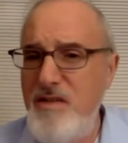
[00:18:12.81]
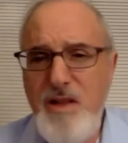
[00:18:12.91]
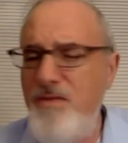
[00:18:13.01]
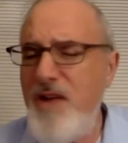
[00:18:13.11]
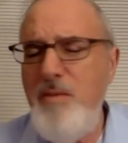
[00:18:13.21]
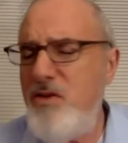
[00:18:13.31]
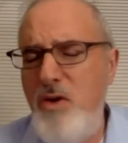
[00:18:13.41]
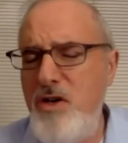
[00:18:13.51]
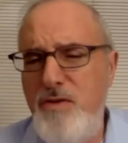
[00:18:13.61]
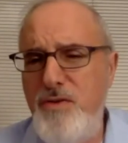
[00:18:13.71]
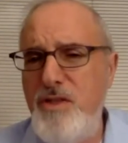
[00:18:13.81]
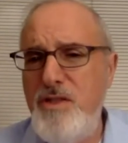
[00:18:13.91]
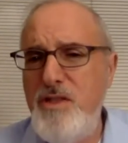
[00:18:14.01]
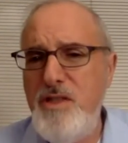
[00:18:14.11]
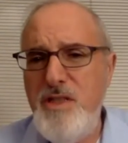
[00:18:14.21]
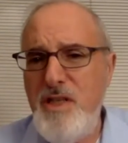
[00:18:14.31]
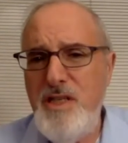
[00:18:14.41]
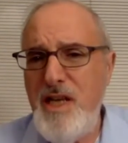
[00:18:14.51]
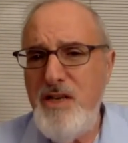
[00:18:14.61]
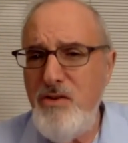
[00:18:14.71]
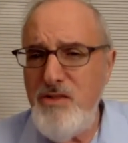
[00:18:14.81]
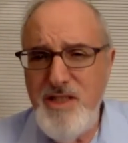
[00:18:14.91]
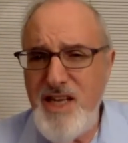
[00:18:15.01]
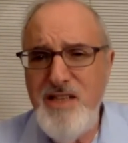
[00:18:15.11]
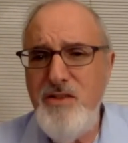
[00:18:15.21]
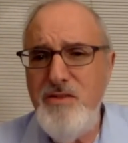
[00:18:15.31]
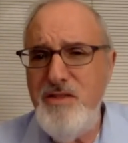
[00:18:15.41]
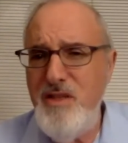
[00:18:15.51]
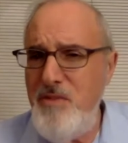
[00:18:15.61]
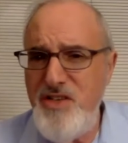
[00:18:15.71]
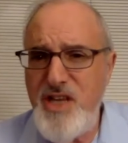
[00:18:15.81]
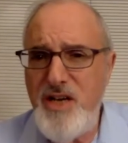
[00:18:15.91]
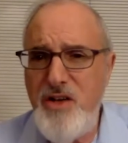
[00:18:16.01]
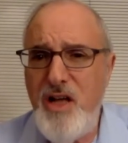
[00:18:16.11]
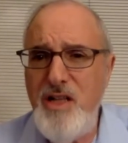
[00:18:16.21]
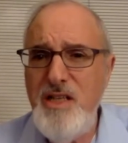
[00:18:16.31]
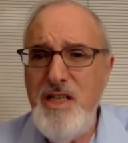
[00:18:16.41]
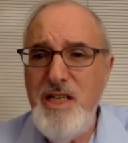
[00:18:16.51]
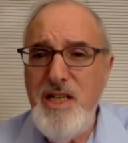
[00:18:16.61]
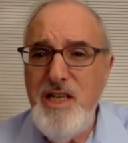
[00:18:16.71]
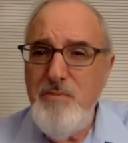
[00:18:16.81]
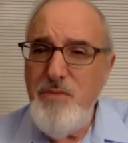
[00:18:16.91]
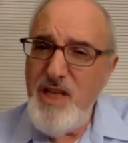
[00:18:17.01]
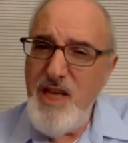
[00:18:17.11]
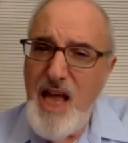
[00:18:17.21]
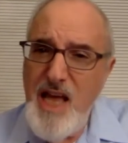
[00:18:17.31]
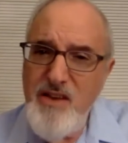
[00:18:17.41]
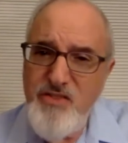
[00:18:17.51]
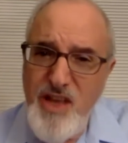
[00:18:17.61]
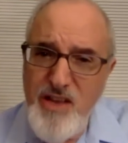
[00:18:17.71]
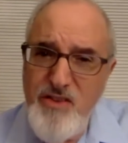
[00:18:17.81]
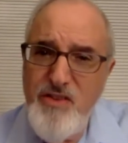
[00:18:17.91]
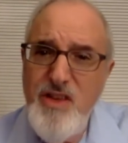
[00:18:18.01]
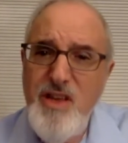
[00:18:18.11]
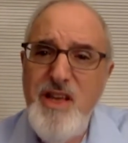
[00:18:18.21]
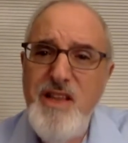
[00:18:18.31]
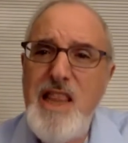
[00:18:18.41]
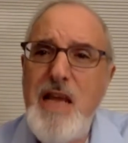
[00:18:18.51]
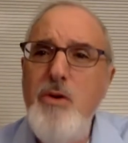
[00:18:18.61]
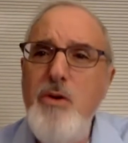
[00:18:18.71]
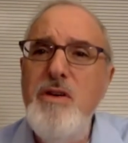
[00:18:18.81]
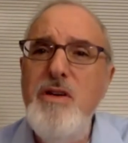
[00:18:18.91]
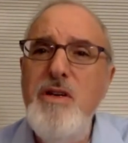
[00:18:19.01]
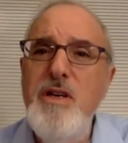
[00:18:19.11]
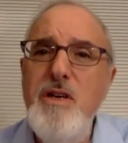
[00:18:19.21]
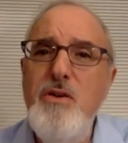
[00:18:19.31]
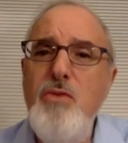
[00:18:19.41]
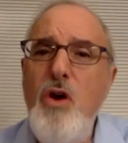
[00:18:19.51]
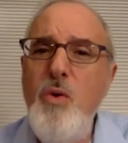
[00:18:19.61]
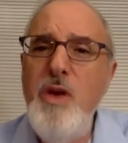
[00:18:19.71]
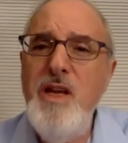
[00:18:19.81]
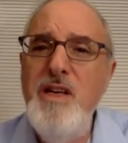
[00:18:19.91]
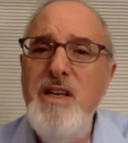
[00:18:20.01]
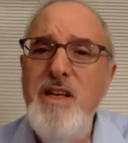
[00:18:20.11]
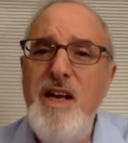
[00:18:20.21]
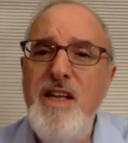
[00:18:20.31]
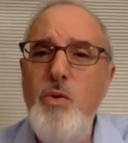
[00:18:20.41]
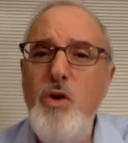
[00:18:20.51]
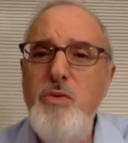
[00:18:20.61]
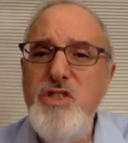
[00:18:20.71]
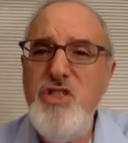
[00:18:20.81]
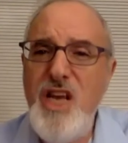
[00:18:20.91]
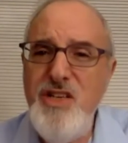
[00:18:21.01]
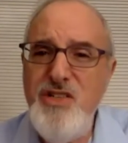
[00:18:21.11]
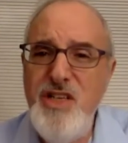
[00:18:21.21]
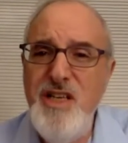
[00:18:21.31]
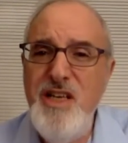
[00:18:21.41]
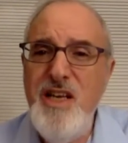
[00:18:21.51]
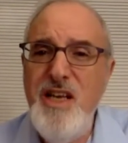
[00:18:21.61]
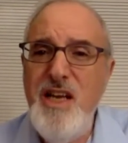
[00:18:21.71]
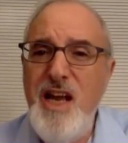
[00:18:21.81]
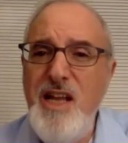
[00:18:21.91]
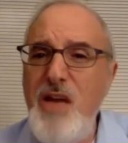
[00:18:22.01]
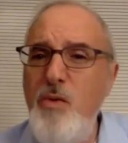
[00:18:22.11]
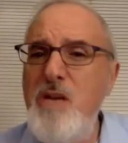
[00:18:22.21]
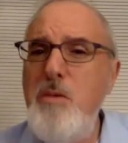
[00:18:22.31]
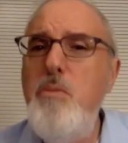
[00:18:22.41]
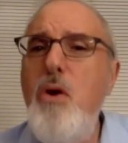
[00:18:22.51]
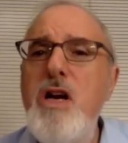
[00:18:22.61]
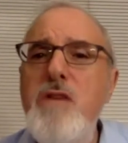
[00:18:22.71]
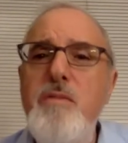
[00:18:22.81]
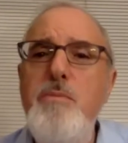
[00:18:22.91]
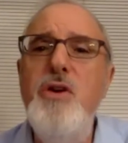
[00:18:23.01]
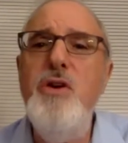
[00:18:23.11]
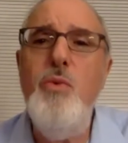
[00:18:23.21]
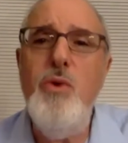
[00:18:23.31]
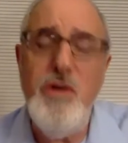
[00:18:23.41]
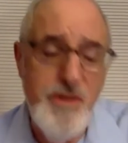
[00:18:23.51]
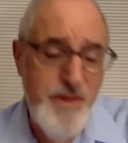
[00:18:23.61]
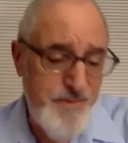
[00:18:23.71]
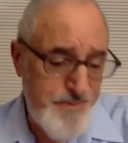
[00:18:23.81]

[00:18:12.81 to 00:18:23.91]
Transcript: Their family is wonderful. And I don't, again, don't diminish that at all. But they had a sense that they were growing and the world was changing and they wanted to be part of a bigger world.